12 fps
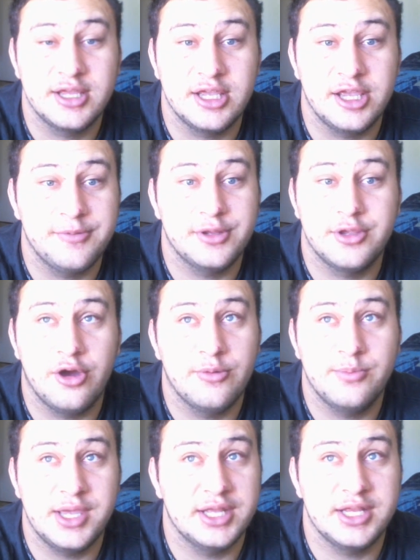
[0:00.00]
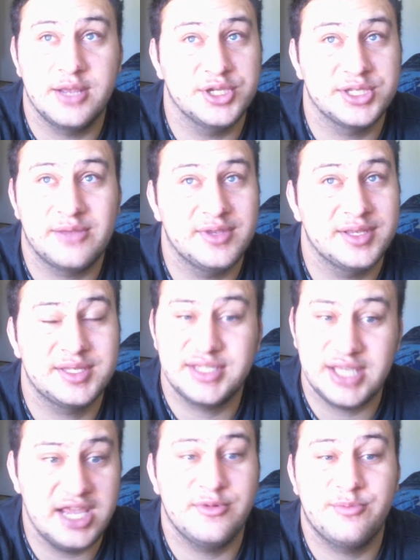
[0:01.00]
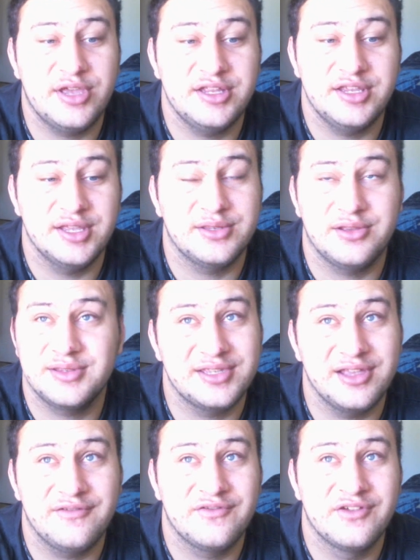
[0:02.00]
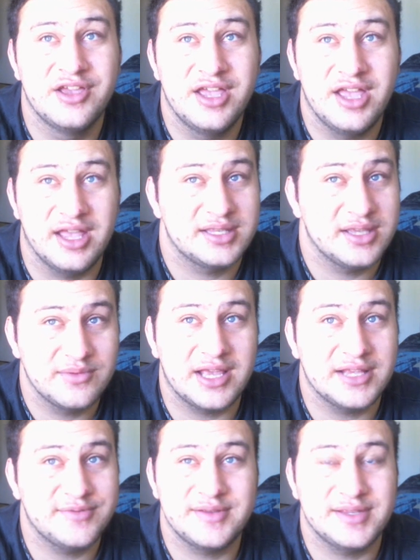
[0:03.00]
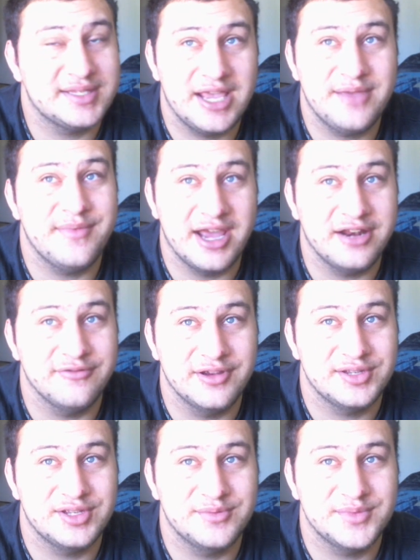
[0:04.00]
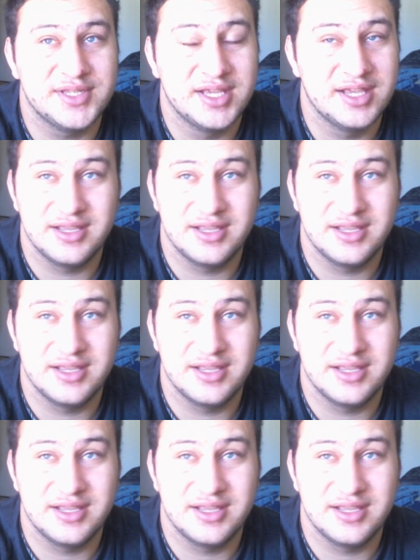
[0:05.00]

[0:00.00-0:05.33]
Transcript: Even though me and him just have the same opinions on stuff, and sometimes we have the same mannerisms,